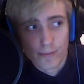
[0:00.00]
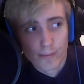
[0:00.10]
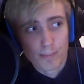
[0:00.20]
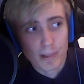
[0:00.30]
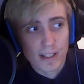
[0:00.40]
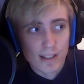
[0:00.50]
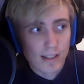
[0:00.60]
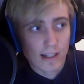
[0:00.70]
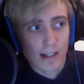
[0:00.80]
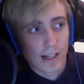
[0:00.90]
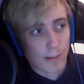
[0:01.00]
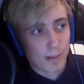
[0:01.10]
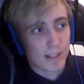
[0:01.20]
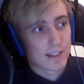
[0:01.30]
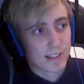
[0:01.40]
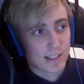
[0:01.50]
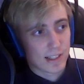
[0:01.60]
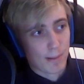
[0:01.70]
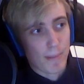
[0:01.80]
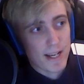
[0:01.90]
been a bit
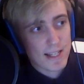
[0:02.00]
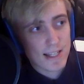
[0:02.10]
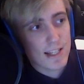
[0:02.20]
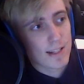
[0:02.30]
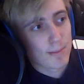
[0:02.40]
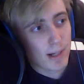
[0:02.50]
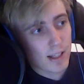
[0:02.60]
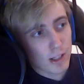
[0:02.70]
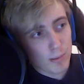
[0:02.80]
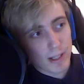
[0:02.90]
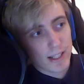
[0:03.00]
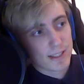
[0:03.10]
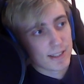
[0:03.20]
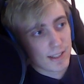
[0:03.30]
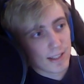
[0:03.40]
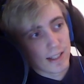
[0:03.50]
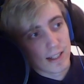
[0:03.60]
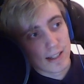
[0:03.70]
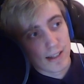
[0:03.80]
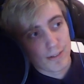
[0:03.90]
missed by a lot of players.
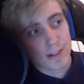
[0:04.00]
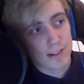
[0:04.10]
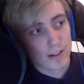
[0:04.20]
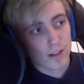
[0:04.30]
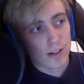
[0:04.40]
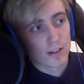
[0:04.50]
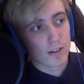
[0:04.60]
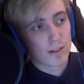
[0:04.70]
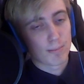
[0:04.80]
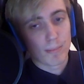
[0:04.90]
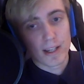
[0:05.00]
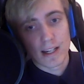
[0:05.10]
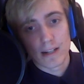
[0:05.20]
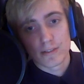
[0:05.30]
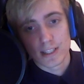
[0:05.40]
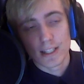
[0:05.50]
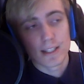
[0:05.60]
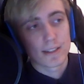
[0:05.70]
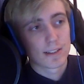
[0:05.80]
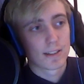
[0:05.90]
I think not many have seen
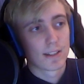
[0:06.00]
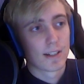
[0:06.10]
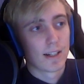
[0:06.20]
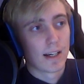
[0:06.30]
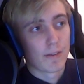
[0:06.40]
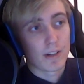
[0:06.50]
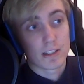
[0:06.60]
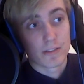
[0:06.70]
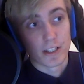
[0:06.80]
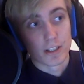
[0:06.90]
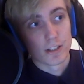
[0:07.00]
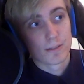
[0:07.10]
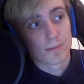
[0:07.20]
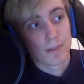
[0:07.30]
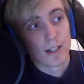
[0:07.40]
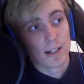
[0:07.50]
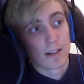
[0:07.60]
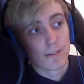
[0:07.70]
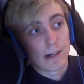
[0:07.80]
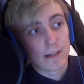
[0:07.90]
it. I think it's very good.
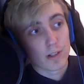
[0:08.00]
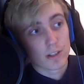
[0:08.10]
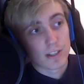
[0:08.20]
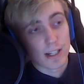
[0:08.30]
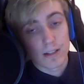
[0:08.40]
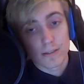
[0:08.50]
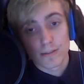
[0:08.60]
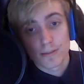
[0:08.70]
500 health,